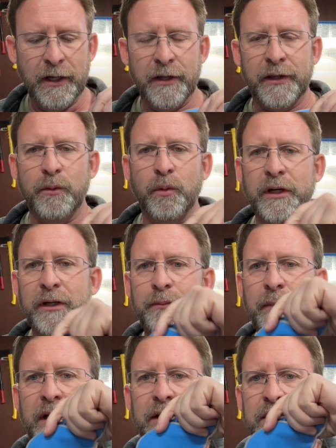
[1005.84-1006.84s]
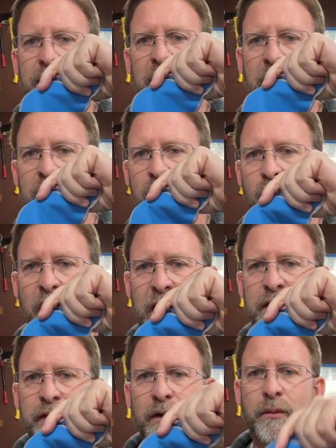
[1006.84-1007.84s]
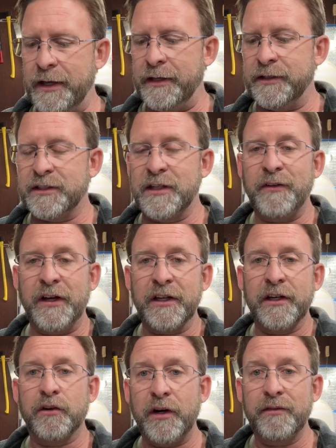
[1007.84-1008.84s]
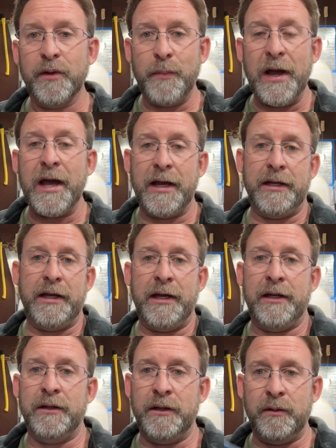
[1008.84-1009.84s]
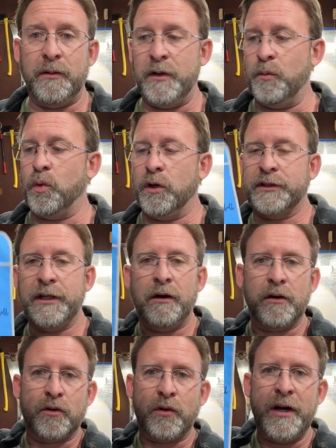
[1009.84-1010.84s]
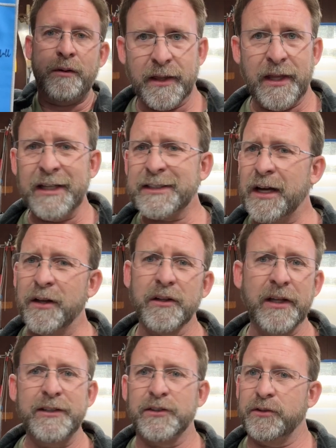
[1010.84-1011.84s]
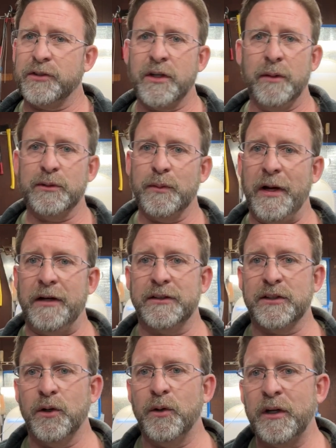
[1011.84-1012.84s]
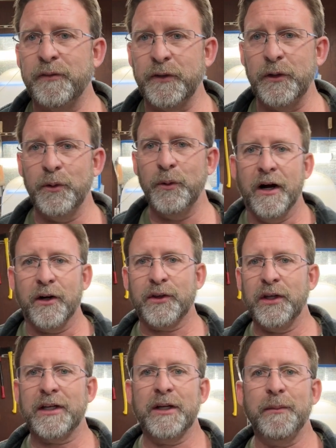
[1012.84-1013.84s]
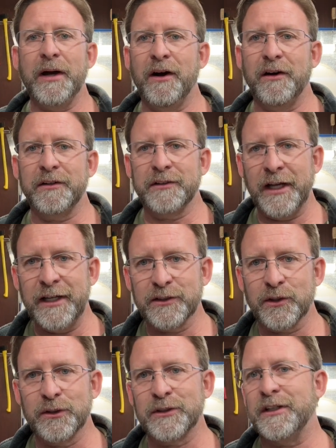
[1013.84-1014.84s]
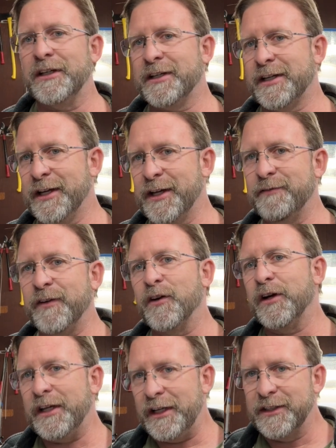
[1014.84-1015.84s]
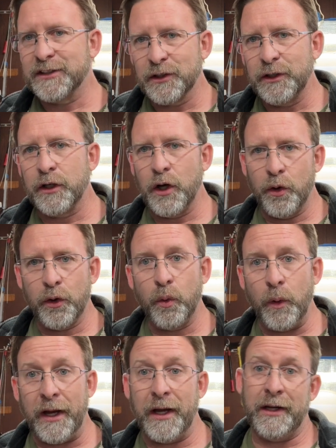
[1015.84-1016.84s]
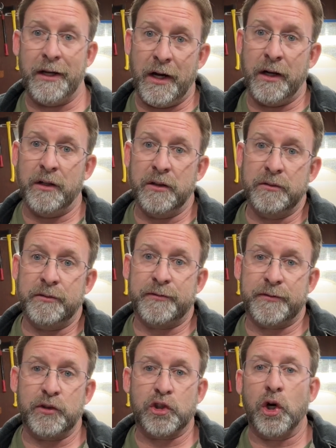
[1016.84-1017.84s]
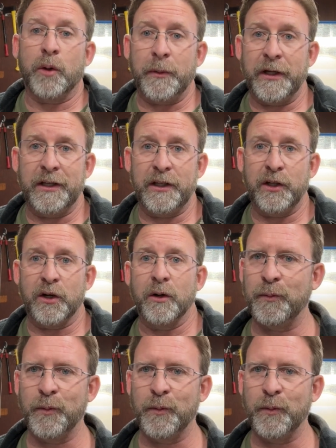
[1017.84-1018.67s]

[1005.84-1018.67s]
They wanted me to engrave them and see if I could engrave the bag, and it worked out great. That's how the lasers comes about. So if you are thinking about lasers, it can very easily go the way of sharpening gear.